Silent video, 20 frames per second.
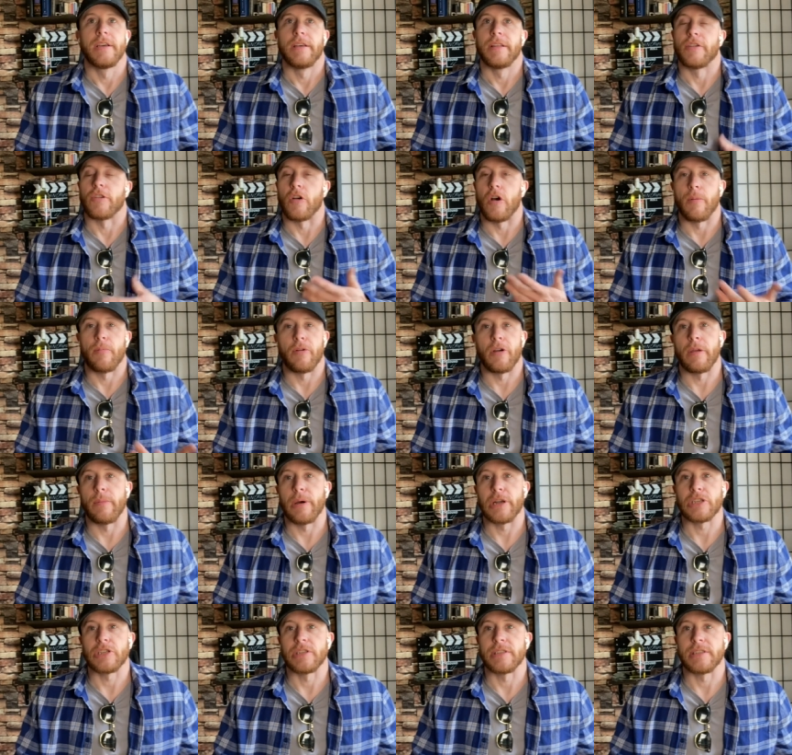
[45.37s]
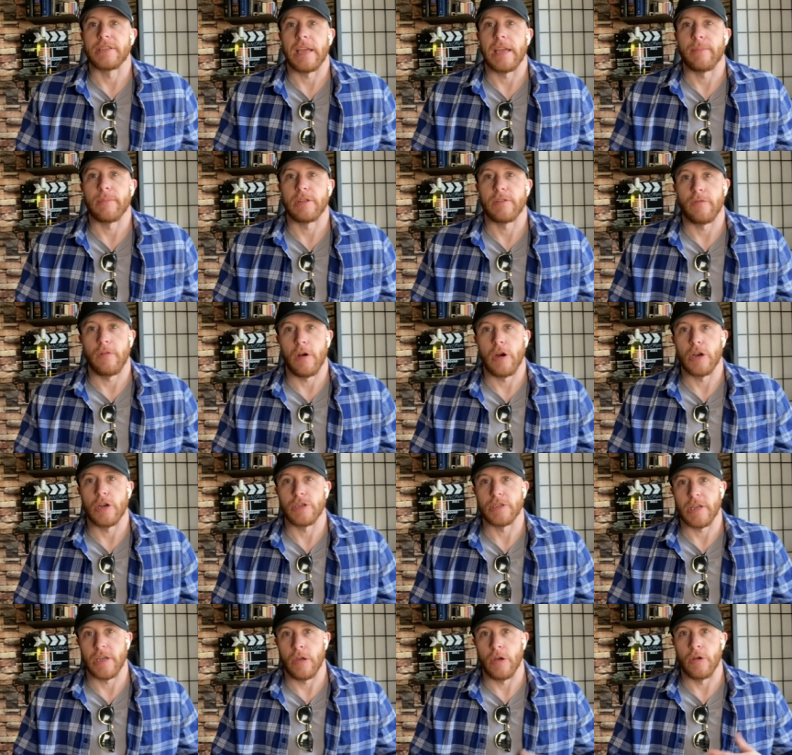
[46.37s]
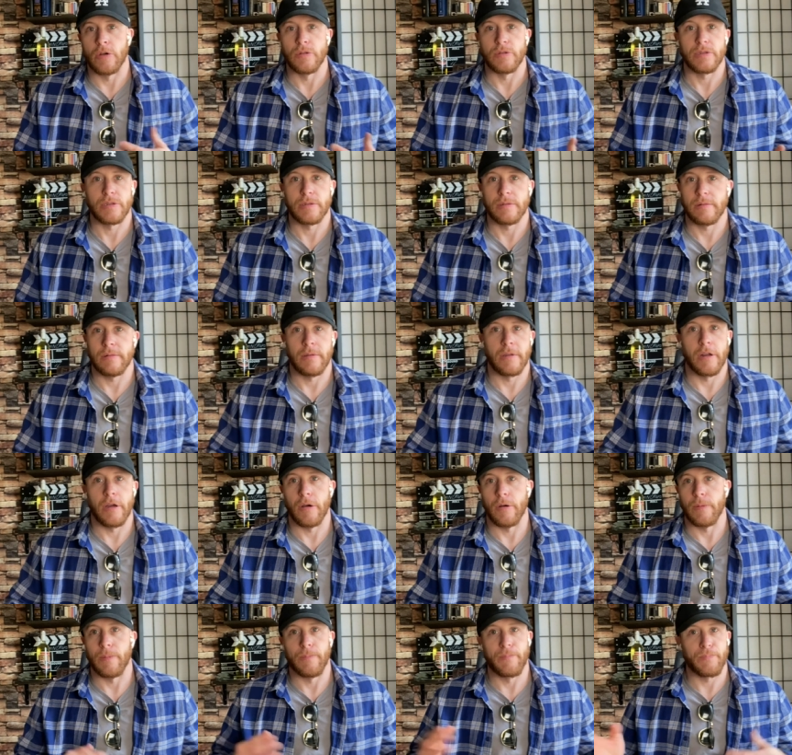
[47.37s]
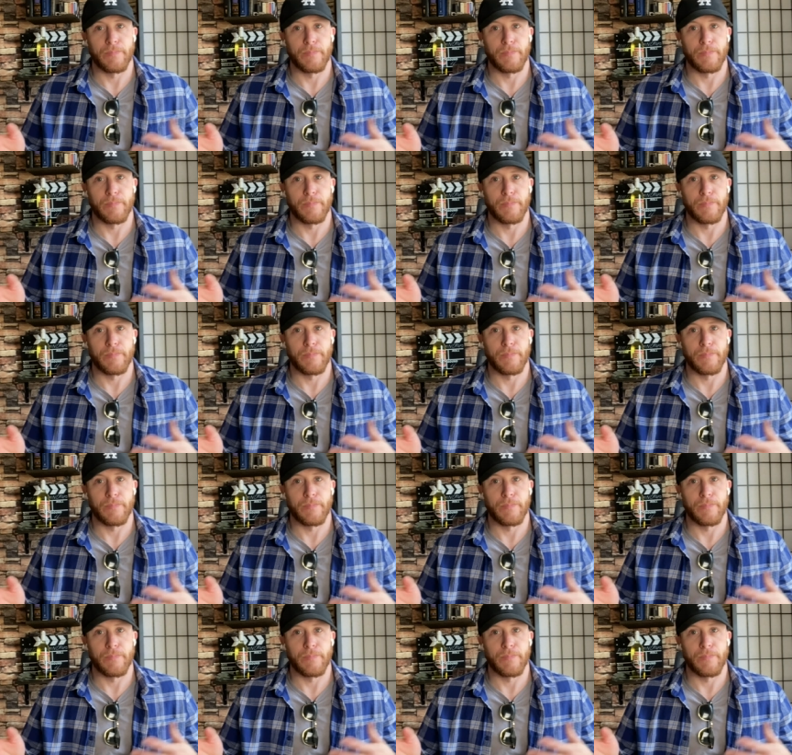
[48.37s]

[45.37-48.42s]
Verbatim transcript: They're all pretty much the same as far as it goes, you know,